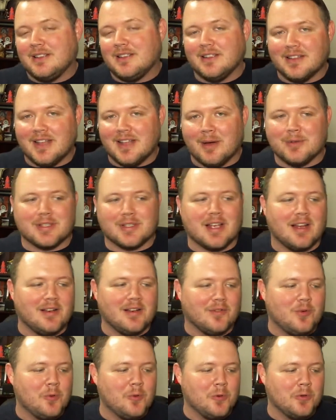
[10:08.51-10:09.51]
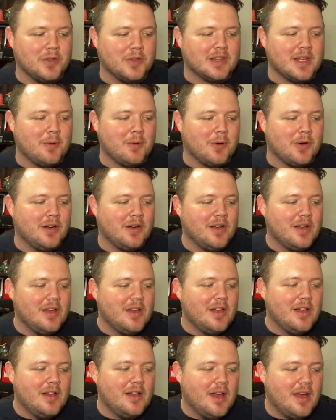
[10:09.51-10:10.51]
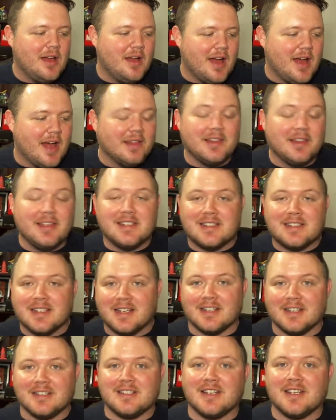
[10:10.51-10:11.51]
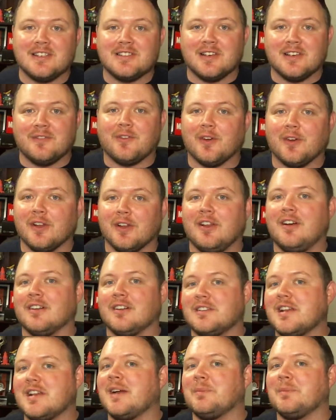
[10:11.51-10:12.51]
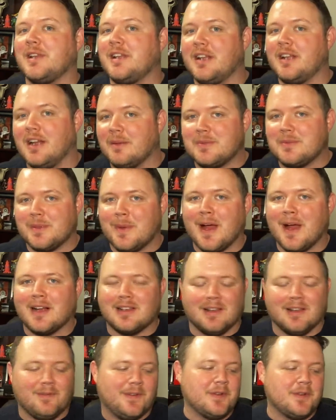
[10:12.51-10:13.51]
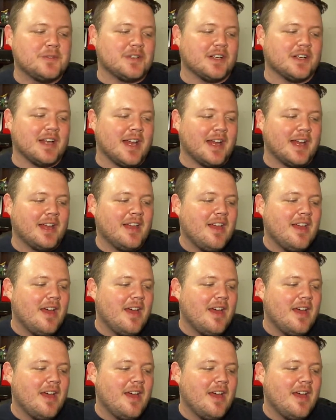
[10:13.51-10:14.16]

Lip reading: that was kind of cool that they were at least in contention for a long time leading up to Back to the Future Day.